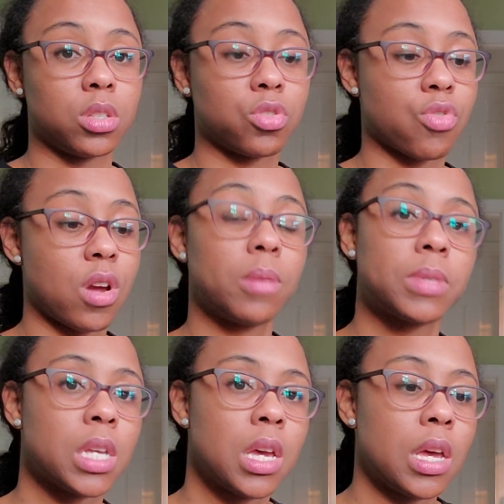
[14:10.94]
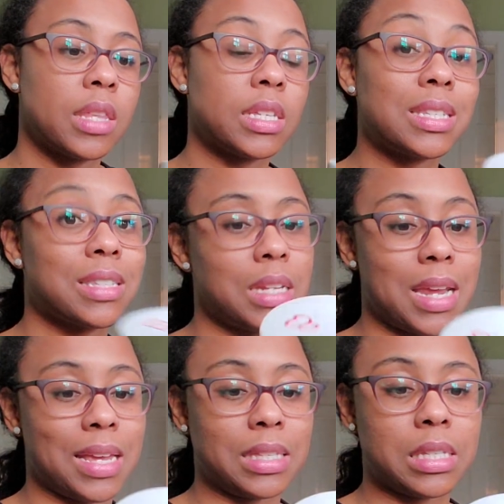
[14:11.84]
scrubs. This is an
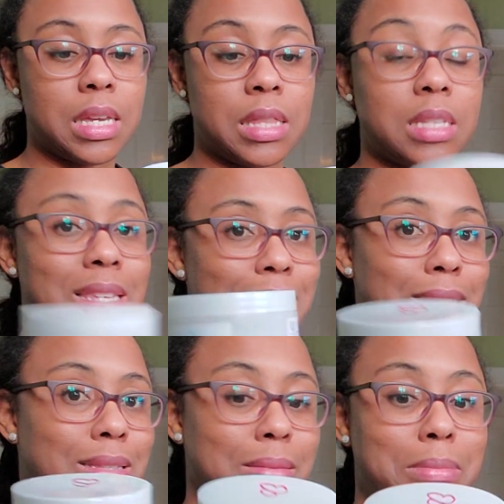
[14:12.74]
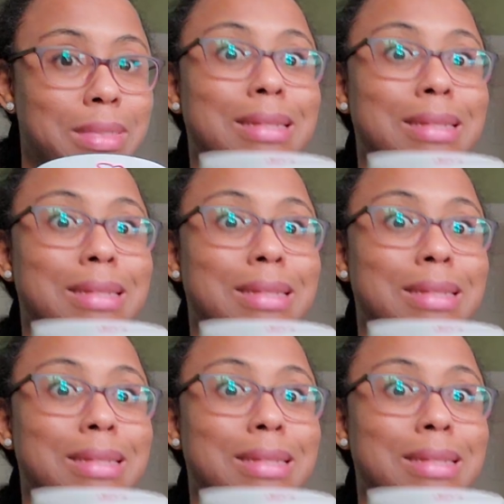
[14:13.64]
eight, and this has some